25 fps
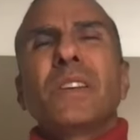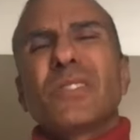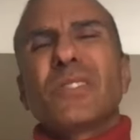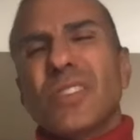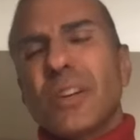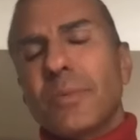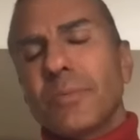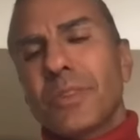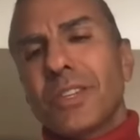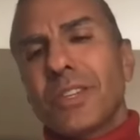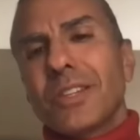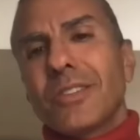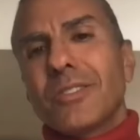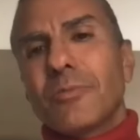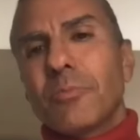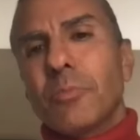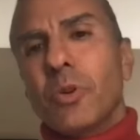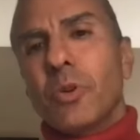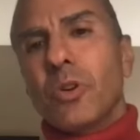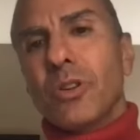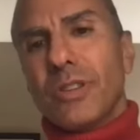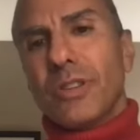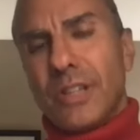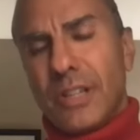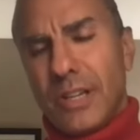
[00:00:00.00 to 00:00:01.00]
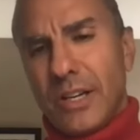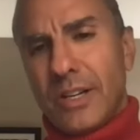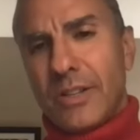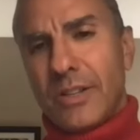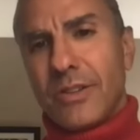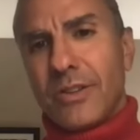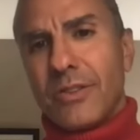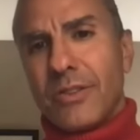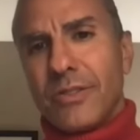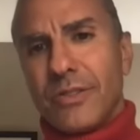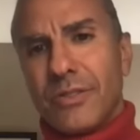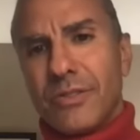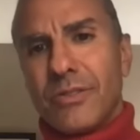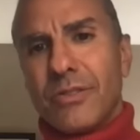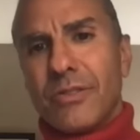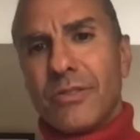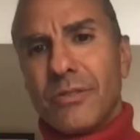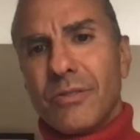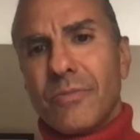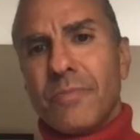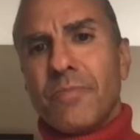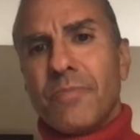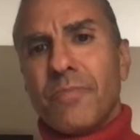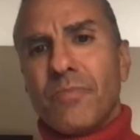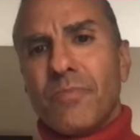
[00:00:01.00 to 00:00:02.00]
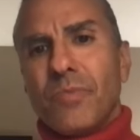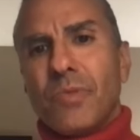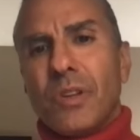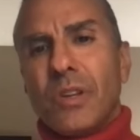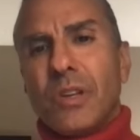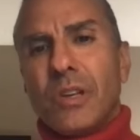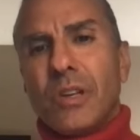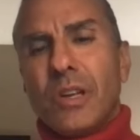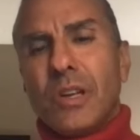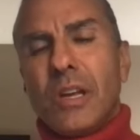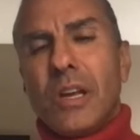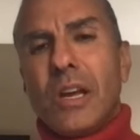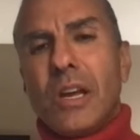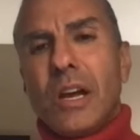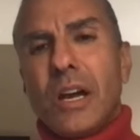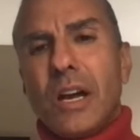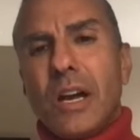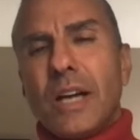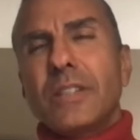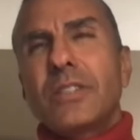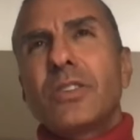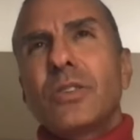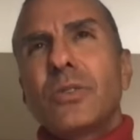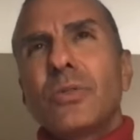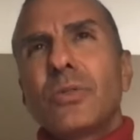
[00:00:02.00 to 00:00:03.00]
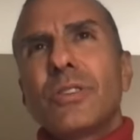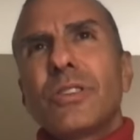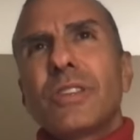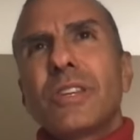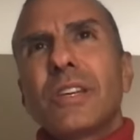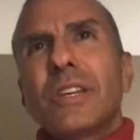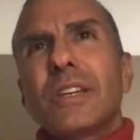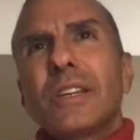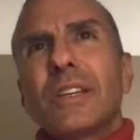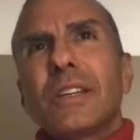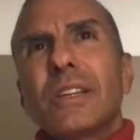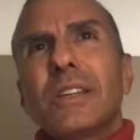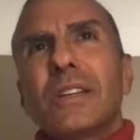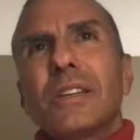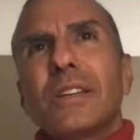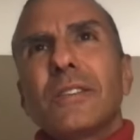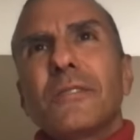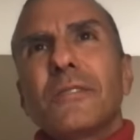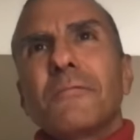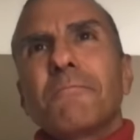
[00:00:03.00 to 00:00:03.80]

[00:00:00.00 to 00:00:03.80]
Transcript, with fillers: some things more than others i do think